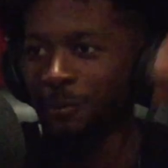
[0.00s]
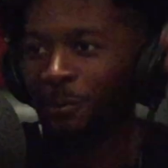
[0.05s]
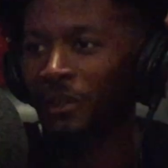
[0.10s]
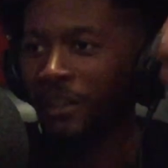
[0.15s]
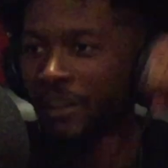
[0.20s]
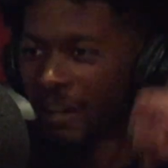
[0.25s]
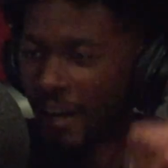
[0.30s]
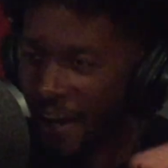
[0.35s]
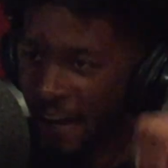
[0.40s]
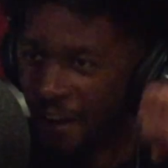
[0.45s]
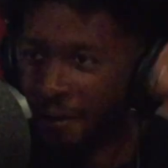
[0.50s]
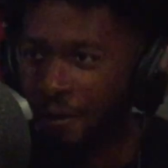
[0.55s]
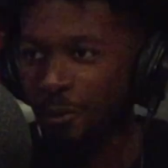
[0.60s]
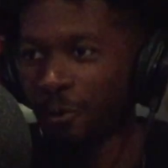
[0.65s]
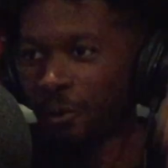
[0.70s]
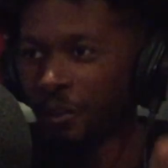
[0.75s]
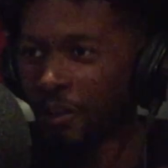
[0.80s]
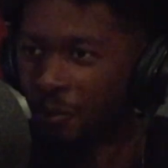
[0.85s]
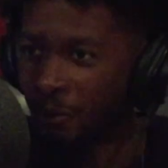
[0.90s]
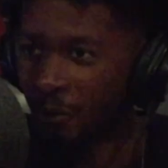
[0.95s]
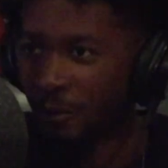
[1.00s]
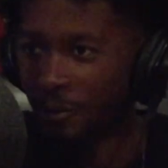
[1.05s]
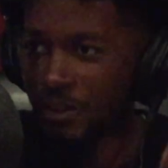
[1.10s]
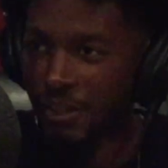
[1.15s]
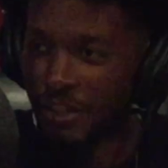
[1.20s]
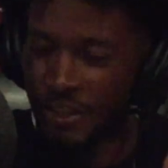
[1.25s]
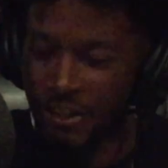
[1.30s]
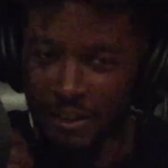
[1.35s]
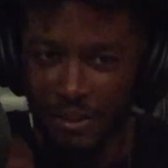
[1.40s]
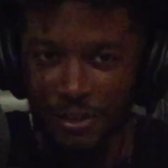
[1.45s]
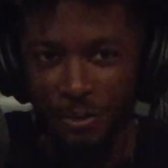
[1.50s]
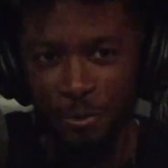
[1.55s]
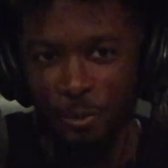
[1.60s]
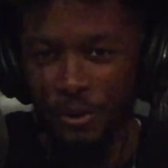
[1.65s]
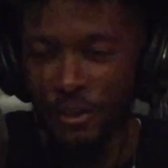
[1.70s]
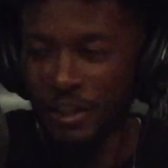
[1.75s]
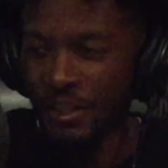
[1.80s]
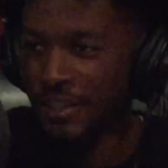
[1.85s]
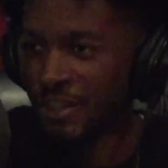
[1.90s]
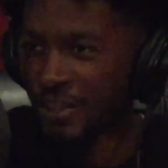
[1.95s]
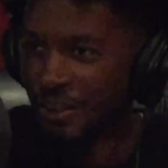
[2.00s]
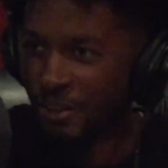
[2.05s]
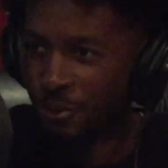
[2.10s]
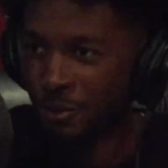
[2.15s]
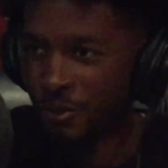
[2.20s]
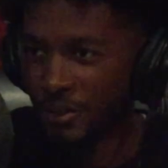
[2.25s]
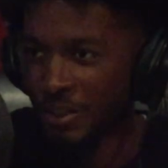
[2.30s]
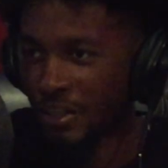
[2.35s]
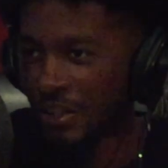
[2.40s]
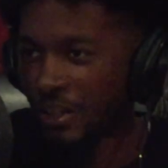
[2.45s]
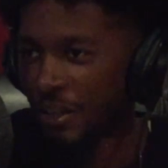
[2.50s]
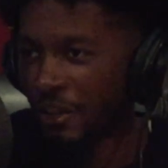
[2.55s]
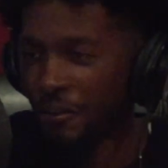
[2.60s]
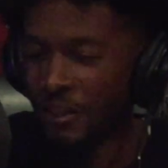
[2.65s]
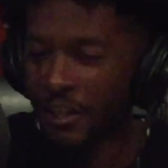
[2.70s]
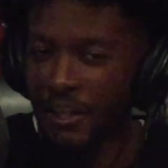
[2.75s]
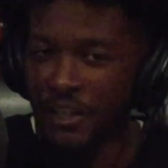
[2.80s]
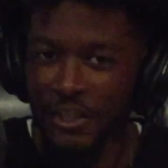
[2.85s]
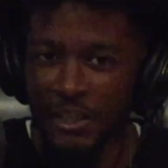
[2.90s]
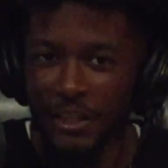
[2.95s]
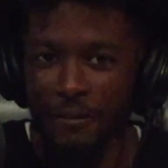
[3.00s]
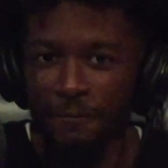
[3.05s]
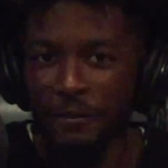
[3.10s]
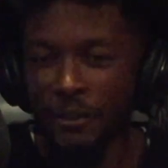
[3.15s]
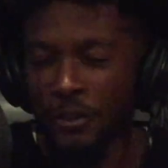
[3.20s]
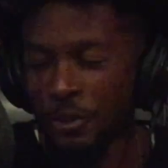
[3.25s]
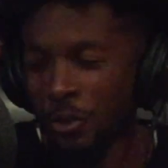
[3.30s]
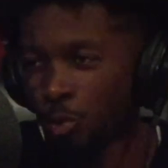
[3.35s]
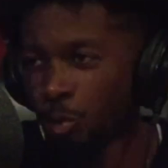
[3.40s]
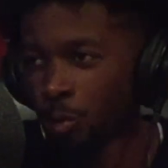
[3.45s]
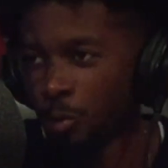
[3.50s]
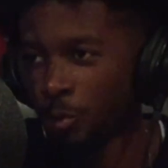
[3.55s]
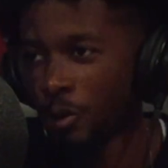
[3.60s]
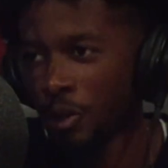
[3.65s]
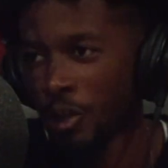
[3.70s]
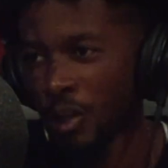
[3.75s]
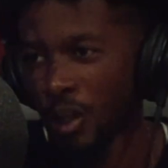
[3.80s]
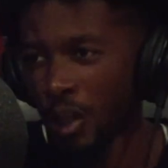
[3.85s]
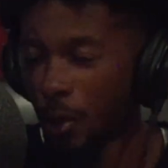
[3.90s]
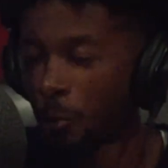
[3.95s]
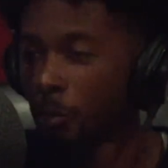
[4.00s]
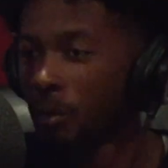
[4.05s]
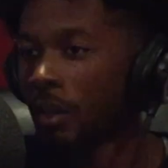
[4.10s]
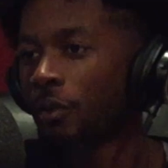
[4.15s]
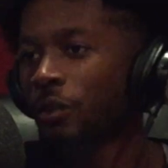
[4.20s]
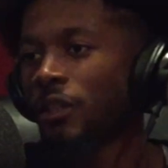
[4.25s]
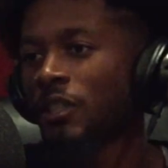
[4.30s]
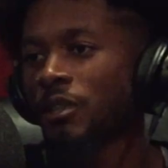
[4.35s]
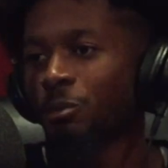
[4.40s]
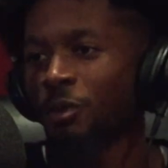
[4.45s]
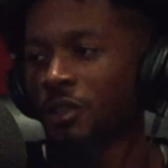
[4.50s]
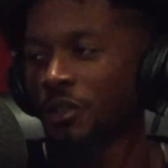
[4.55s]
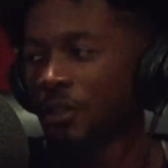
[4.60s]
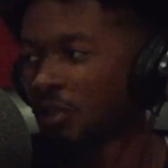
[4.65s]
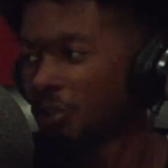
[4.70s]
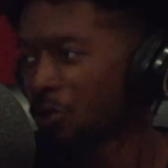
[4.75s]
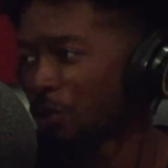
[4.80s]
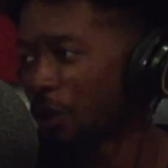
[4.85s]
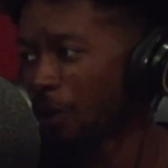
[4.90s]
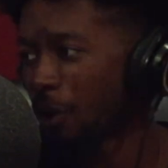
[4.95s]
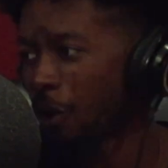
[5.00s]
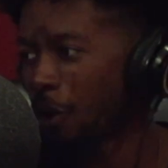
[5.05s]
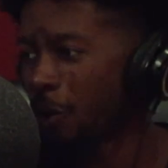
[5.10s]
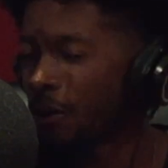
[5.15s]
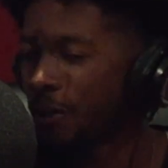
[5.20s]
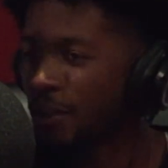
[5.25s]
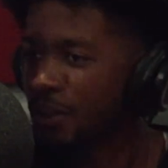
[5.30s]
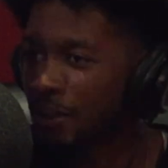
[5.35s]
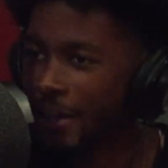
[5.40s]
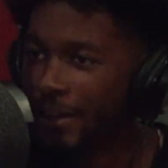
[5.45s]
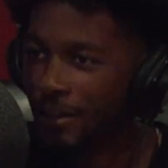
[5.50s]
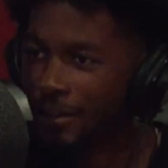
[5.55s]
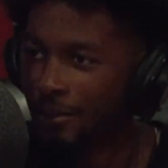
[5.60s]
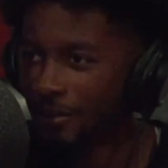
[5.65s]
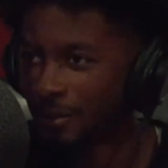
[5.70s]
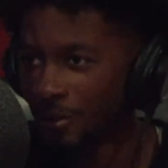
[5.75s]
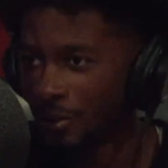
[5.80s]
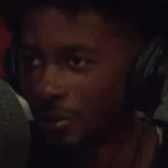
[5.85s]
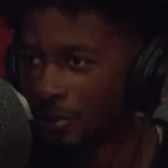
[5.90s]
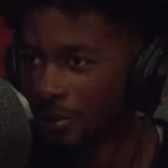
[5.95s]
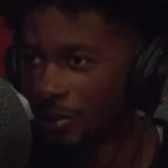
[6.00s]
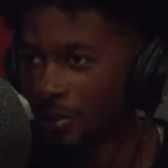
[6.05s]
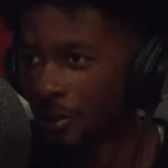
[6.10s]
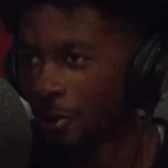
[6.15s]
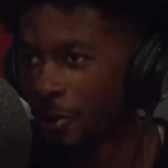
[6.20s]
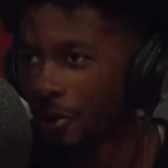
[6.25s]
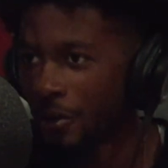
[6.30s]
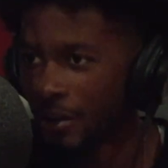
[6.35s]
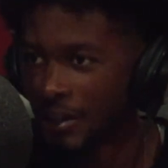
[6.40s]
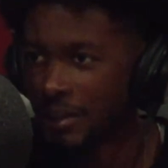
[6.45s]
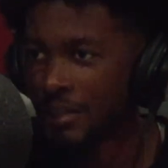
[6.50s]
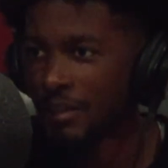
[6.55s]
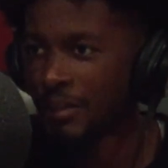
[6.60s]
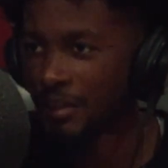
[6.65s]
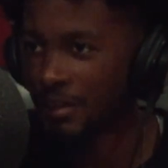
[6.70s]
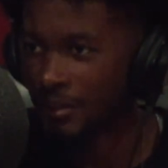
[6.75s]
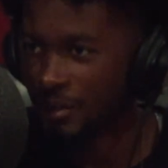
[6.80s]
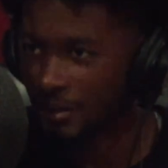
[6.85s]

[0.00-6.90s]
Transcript: with the higher 3. You know what I'm saying? It's the one that's, you know what I'm saying, everything's getting filtered through. And we know this because, you know, the heart is like, the heart is the